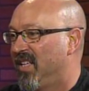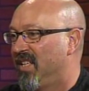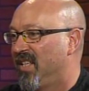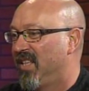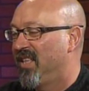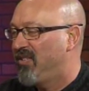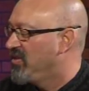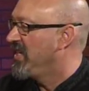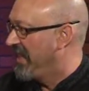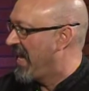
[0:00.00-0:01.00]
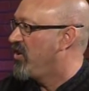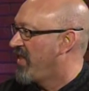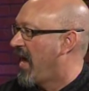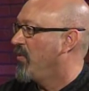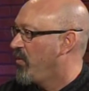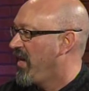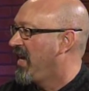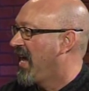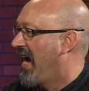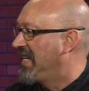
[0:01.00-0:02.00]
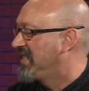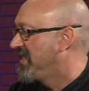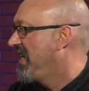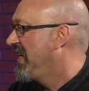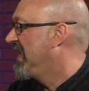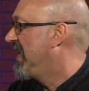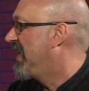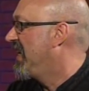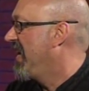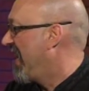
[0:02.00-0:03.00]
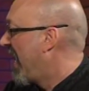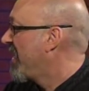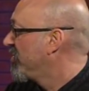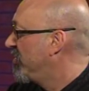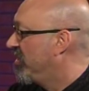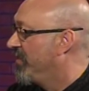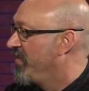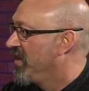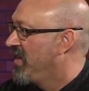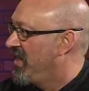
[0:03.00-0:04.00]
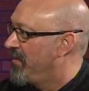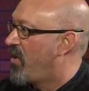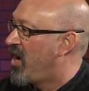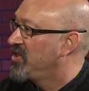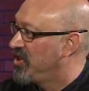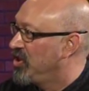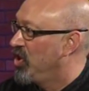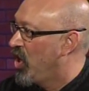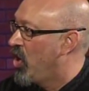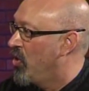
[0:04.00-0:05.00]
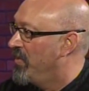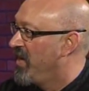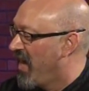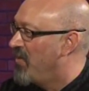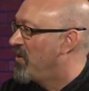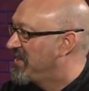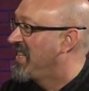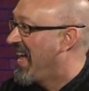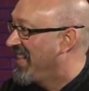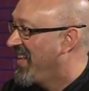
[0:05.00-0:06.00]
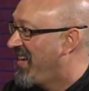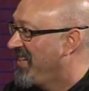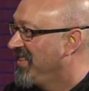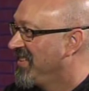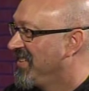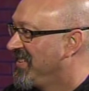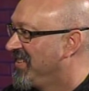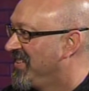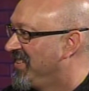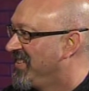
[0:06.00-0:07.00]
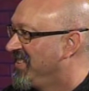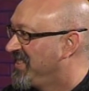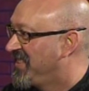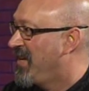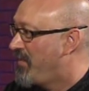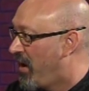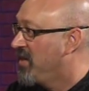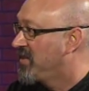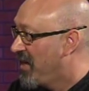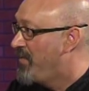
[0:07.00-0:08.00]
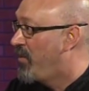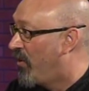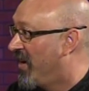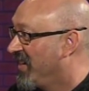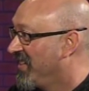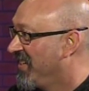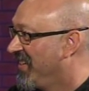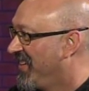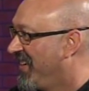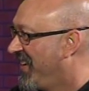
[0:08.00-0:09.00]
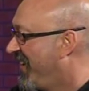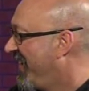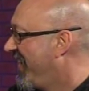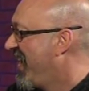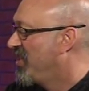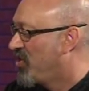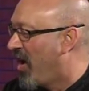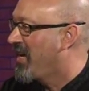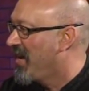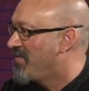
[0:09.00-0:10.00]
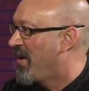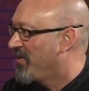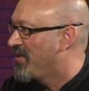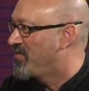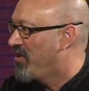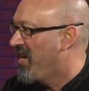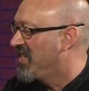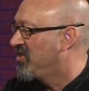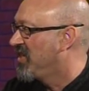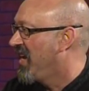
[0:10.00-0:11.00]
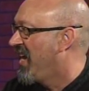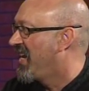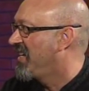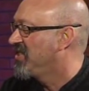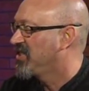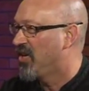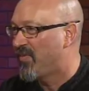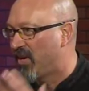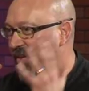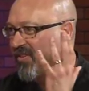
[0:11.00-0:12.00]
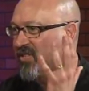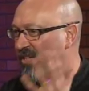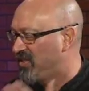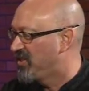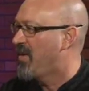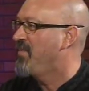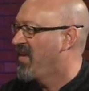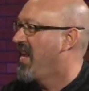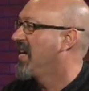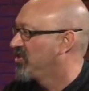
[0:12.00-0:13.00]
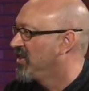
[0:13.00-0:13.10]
literally later that week, I see an article in the Boston Globe. And what's the headline? Steampunk Seaport. All right. Talking about the bridge. And I just said, oh my God, there's some connection